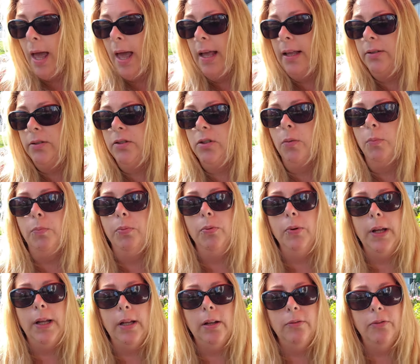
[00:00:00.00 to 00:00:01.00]
is to
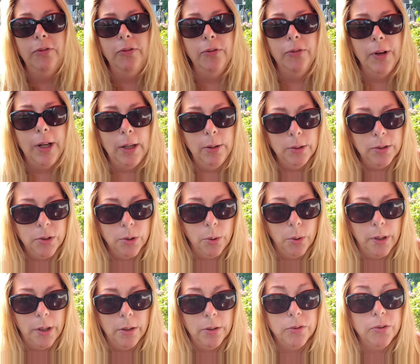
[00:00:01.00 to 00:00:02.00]
bring fragrance
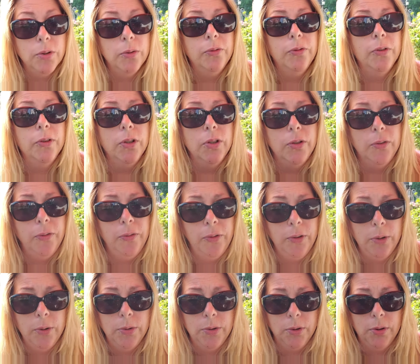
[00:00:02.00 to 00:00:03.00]
oils for the
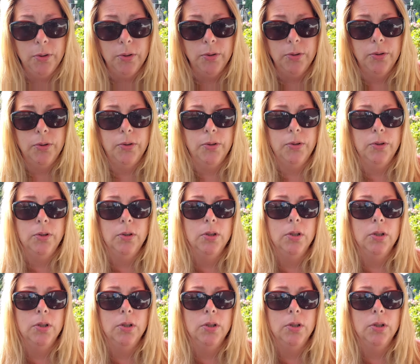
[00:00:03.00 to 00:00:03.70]
diffusers